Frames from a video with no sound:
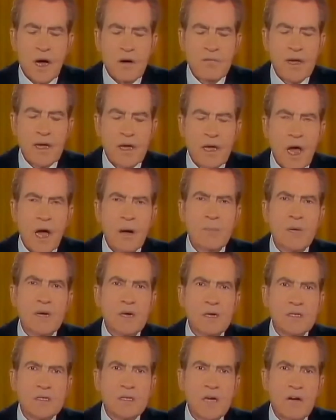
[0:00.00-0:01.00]
of a
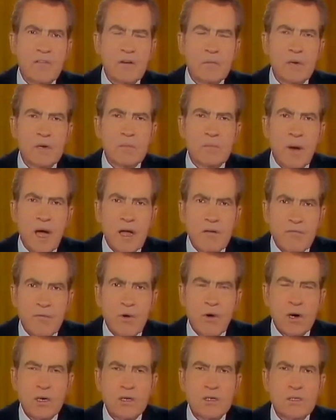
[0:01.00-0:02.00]
communist government by
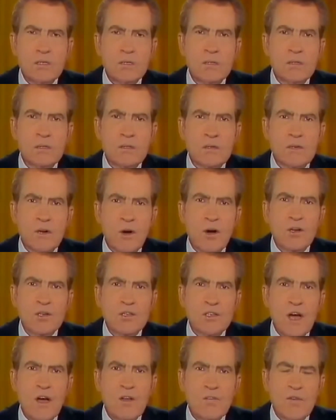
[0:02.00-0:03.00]
force
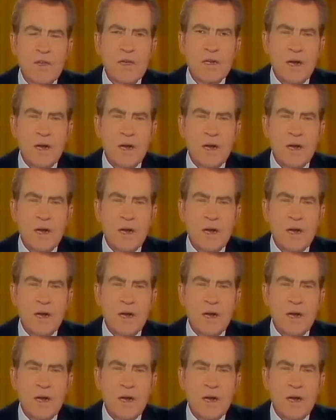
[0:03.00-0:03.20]
on South